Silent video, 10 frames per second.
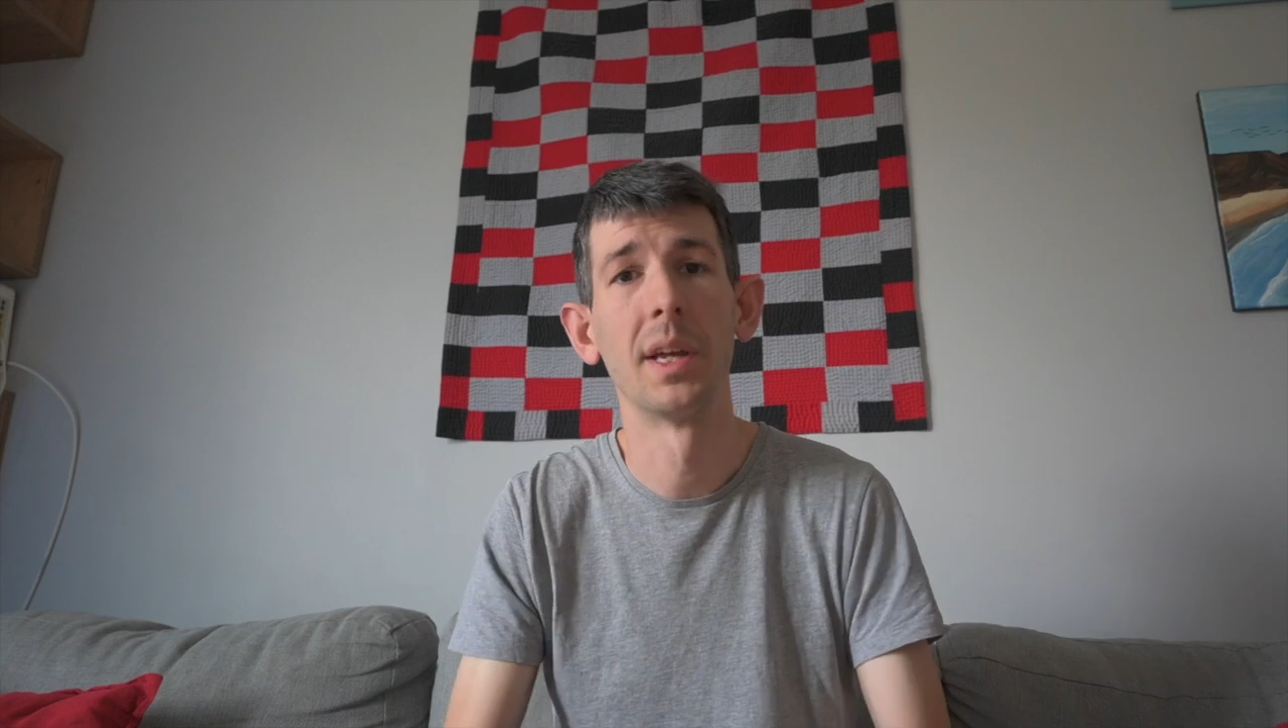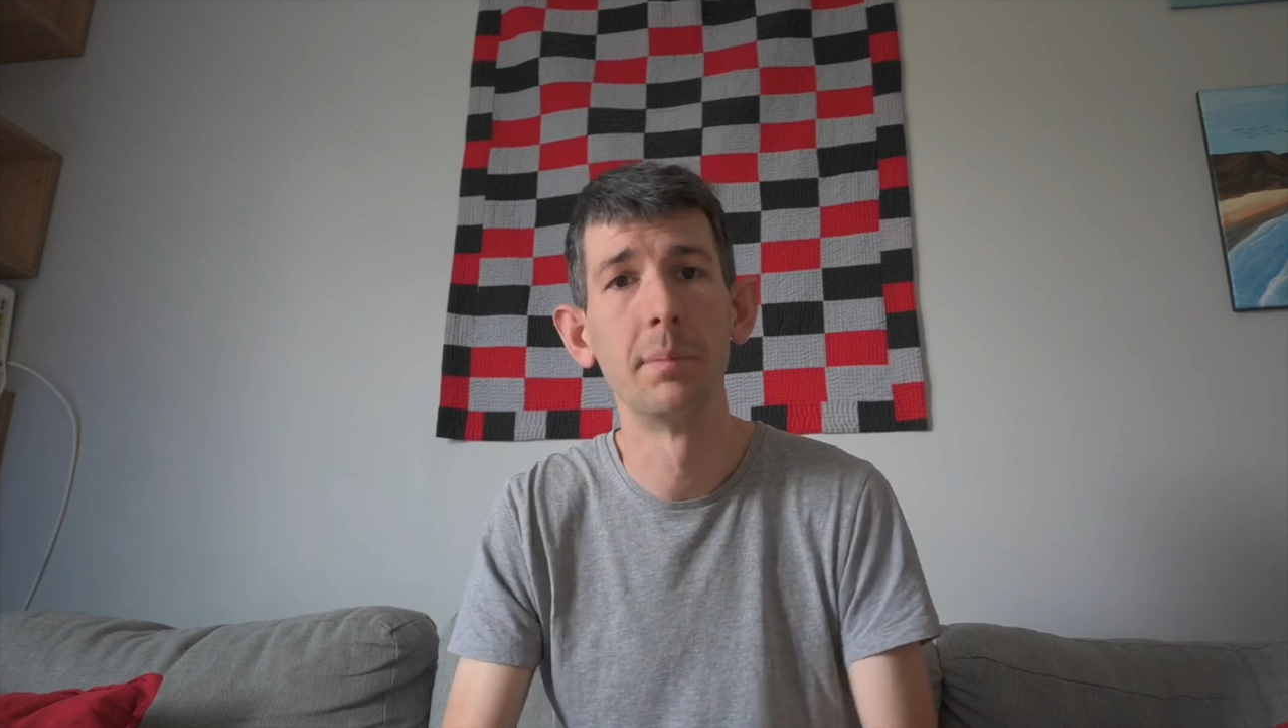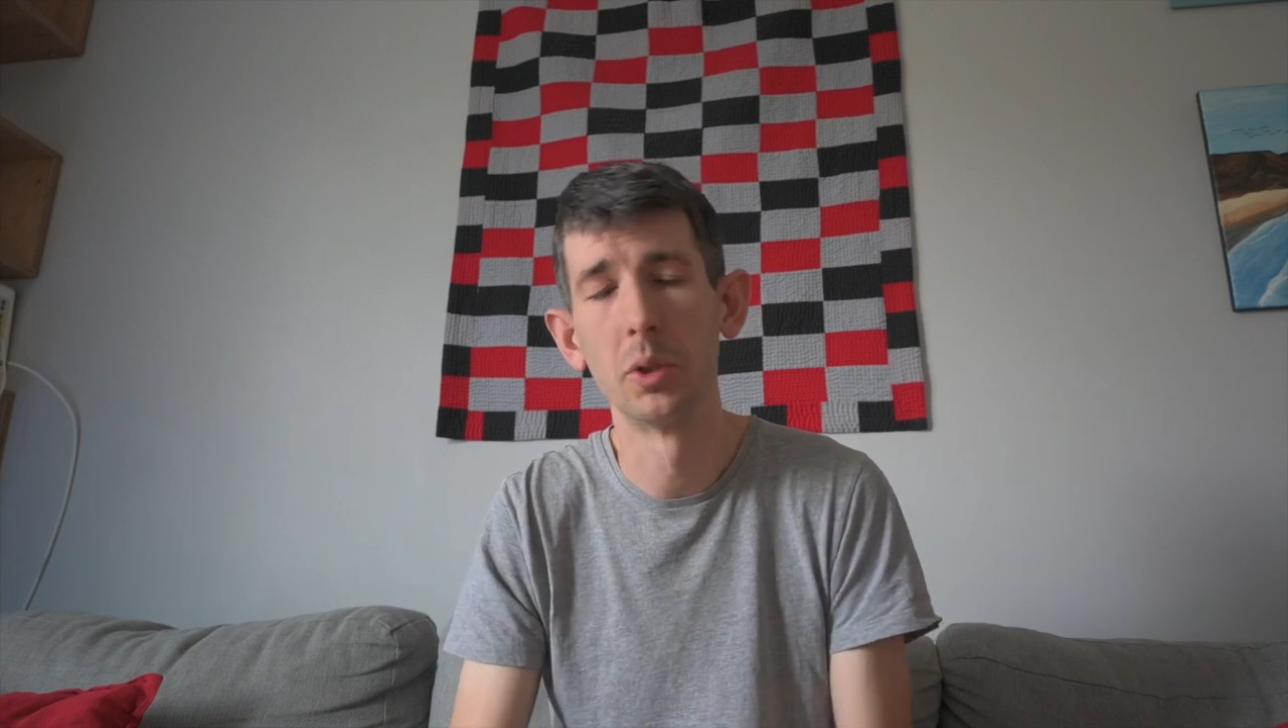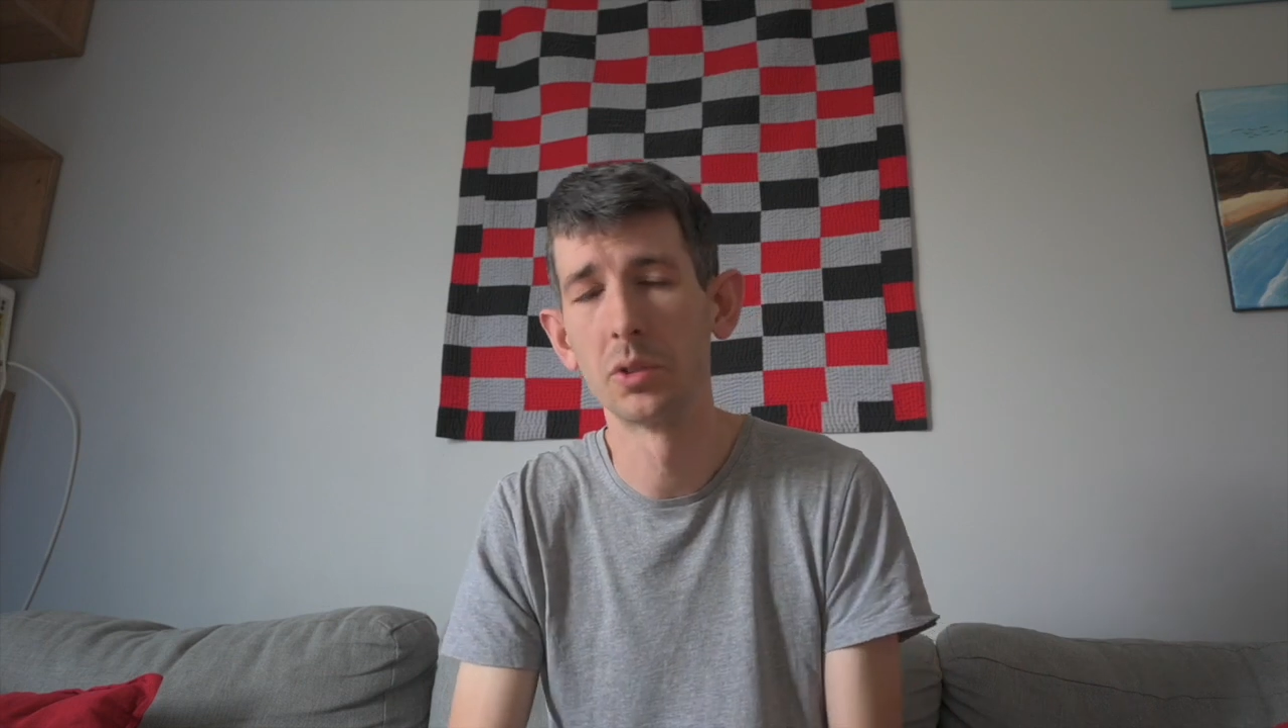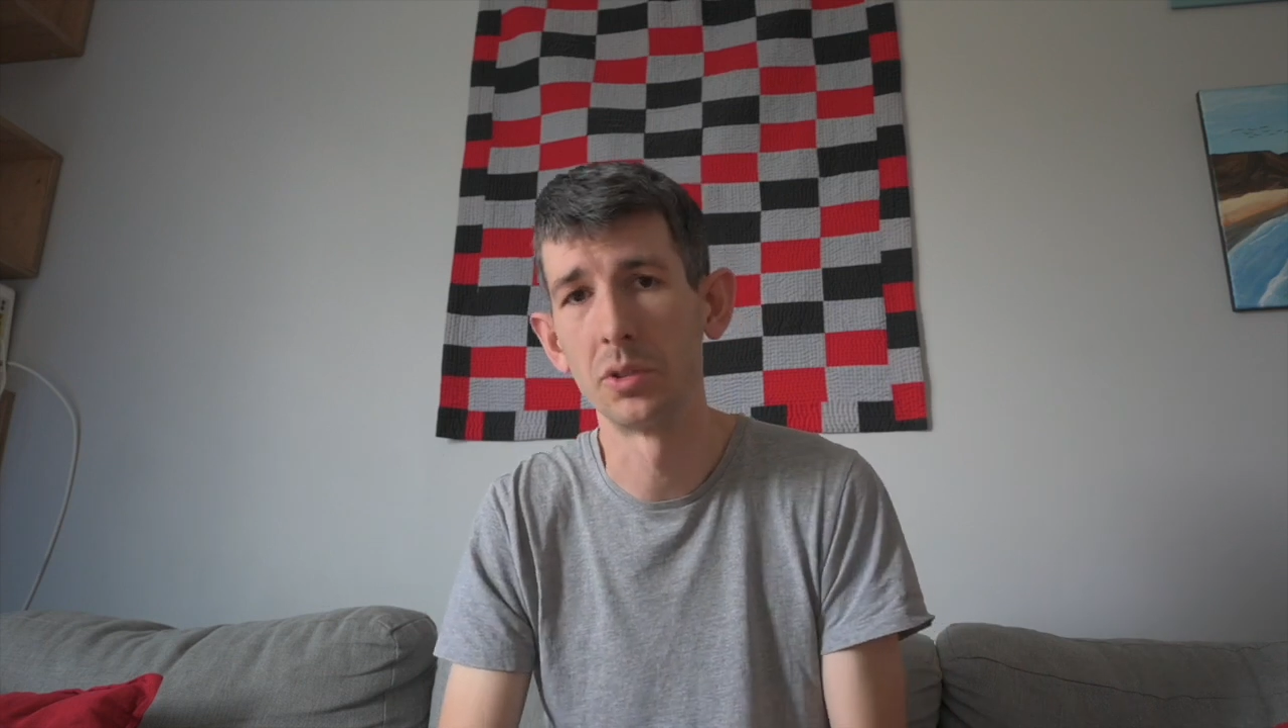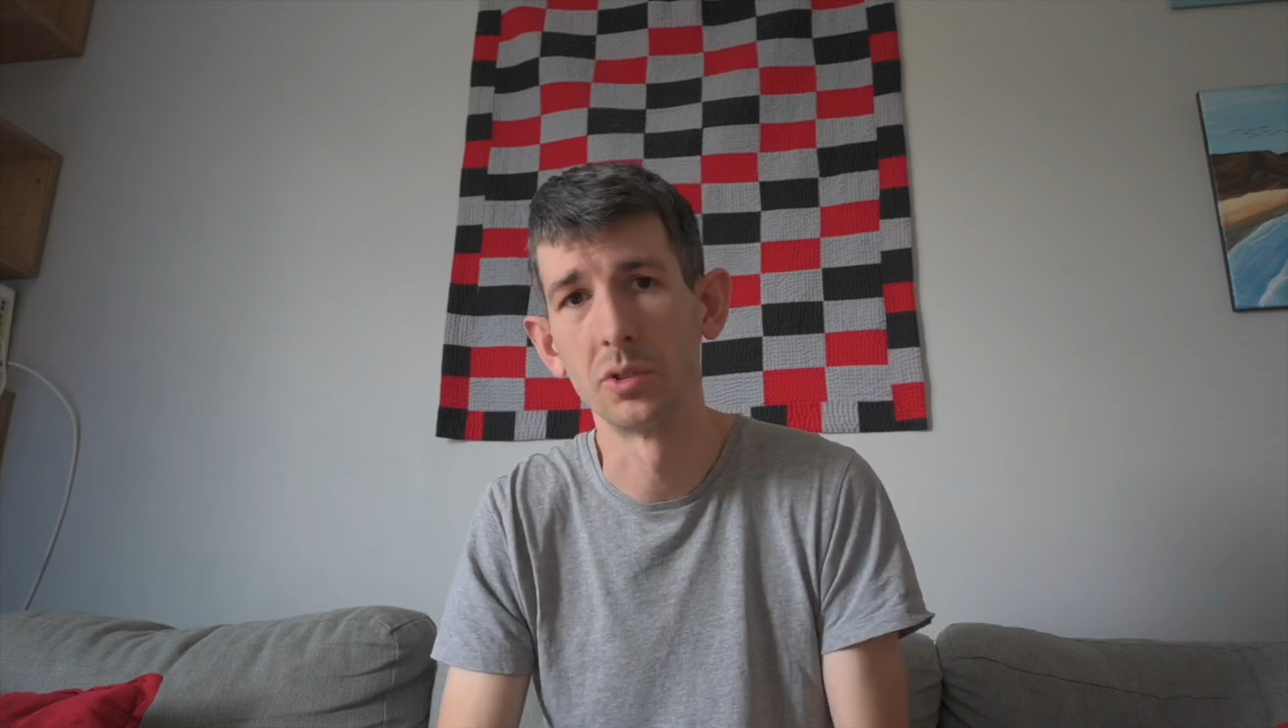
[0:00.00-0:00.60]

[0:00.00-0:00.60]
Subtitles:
their books on